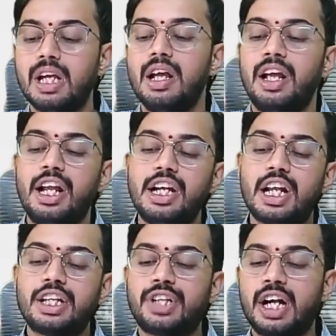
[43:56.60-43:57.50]

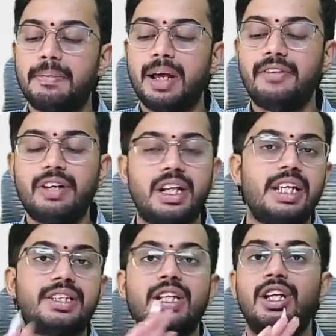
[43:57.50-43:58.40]
interest rate benefit
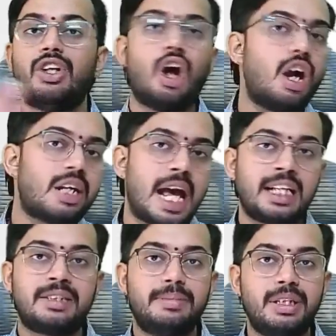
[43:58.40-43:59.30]
is not
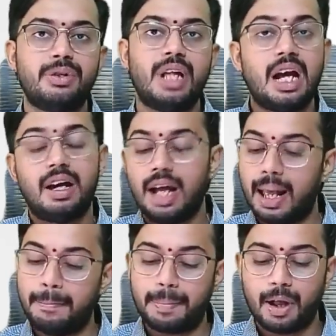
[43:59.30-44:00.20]
taxable to the
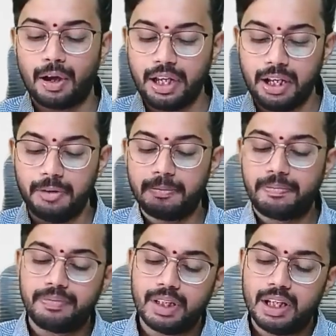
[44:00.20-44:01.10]
employee.
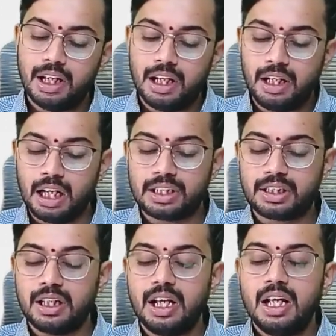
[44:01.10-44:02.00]
Next,
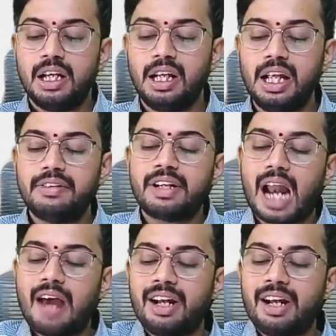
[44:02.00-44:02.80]
leave travel